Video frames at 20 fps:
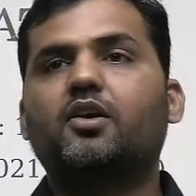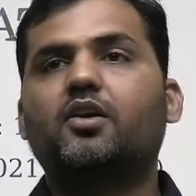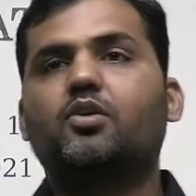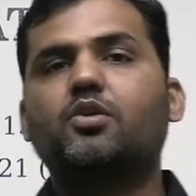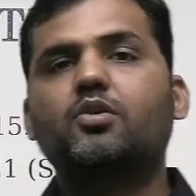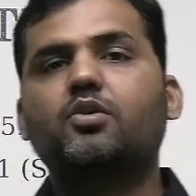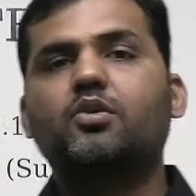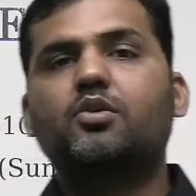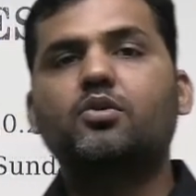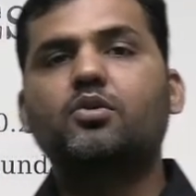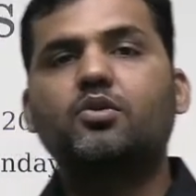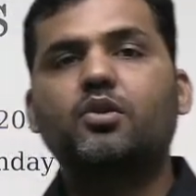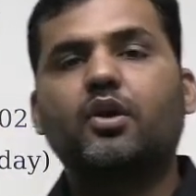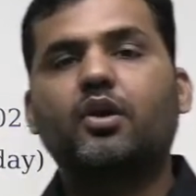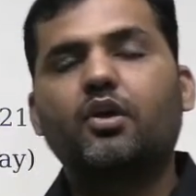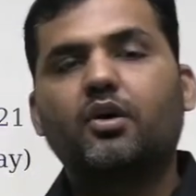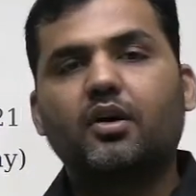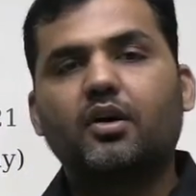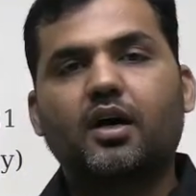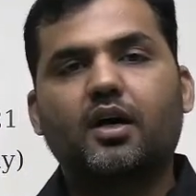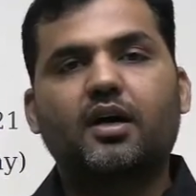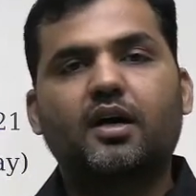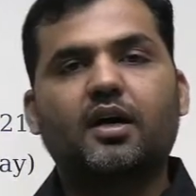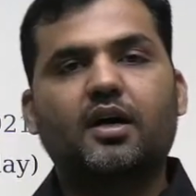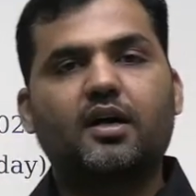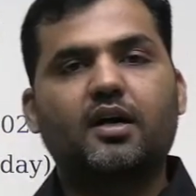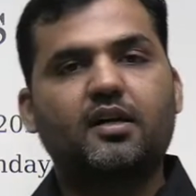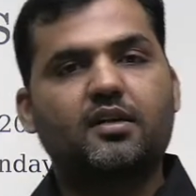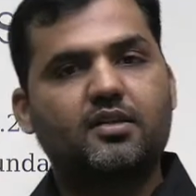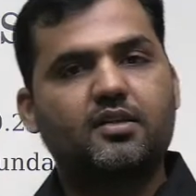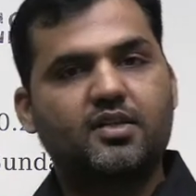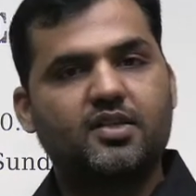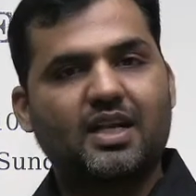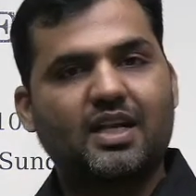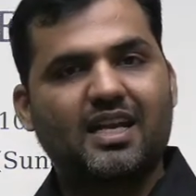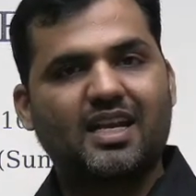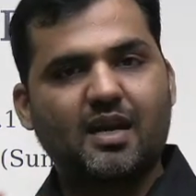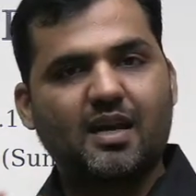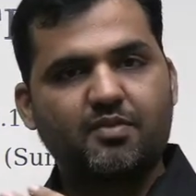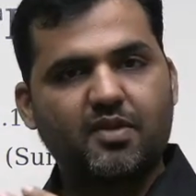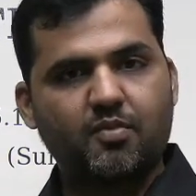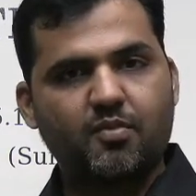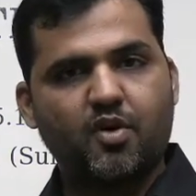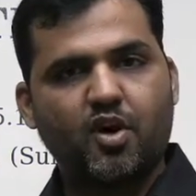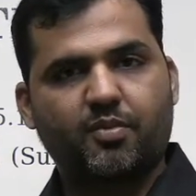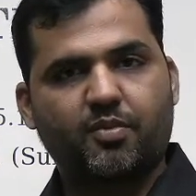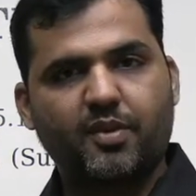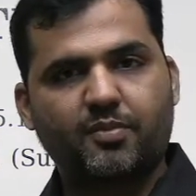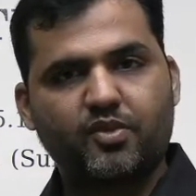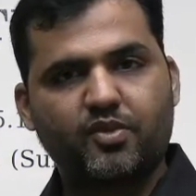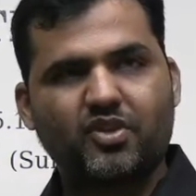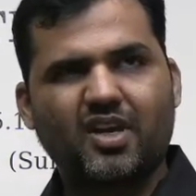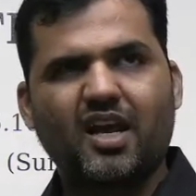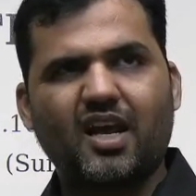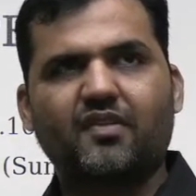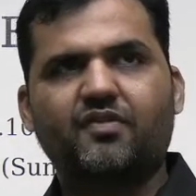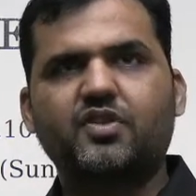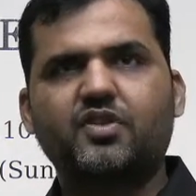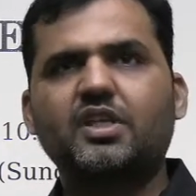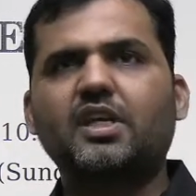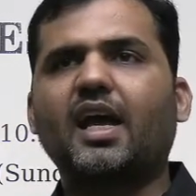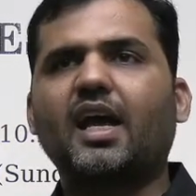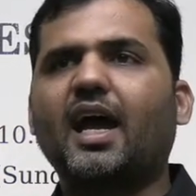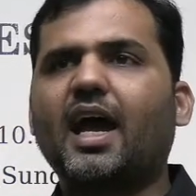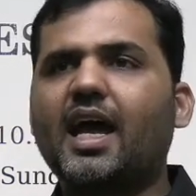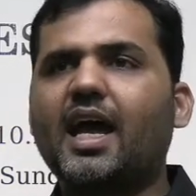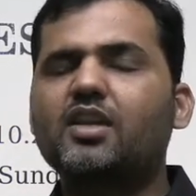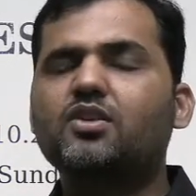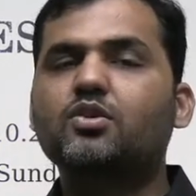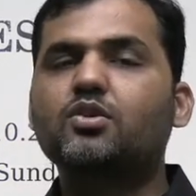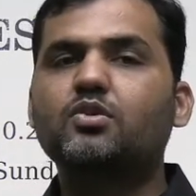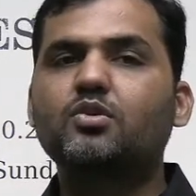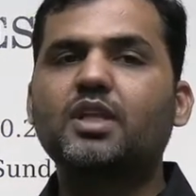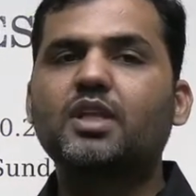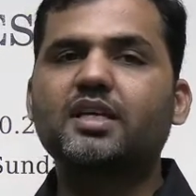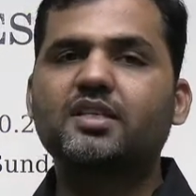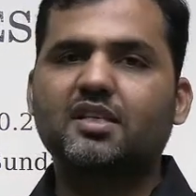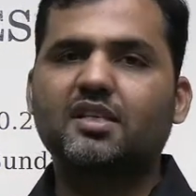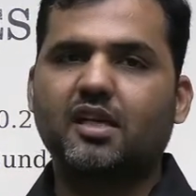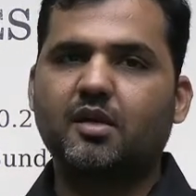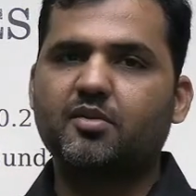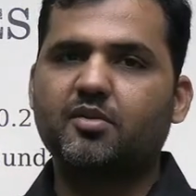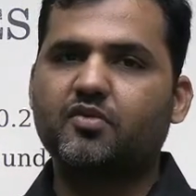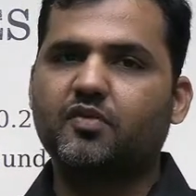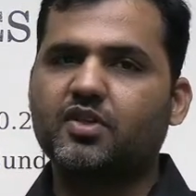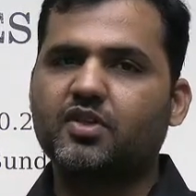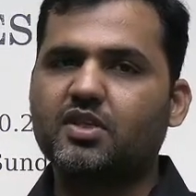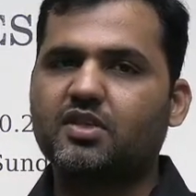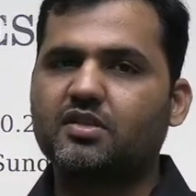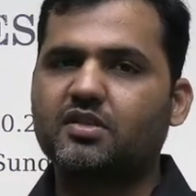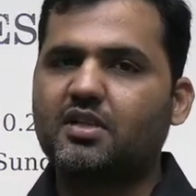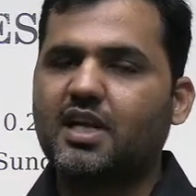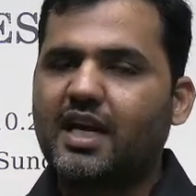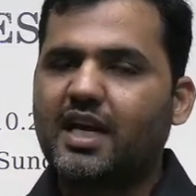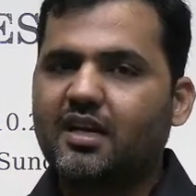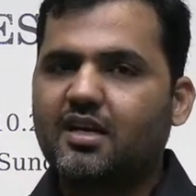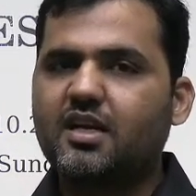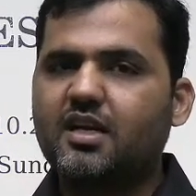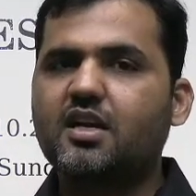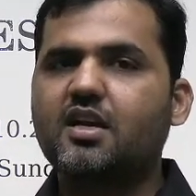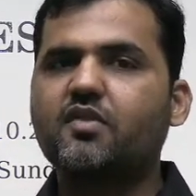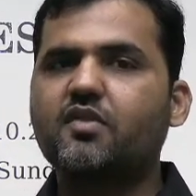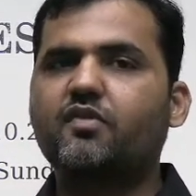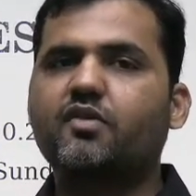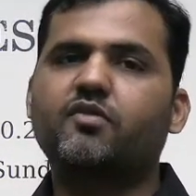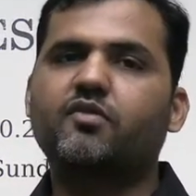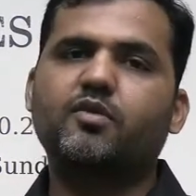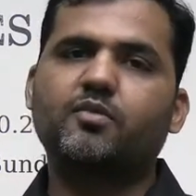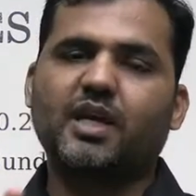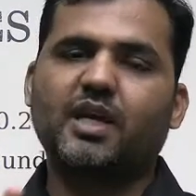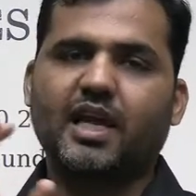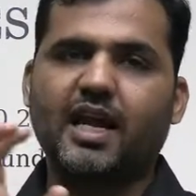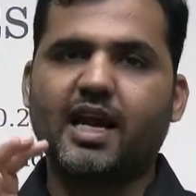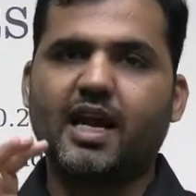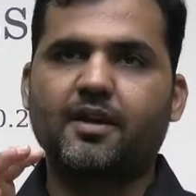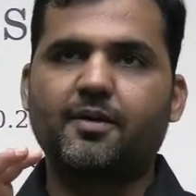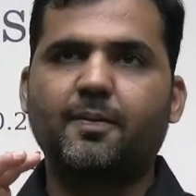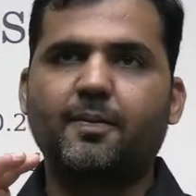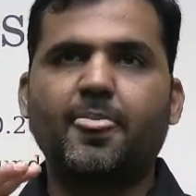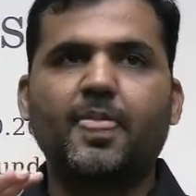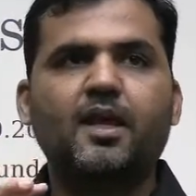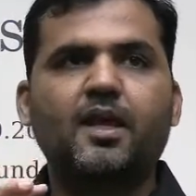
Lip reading: to attempt the mock papers at IIFT and to do the syllabus, which is slightly different from the CAT.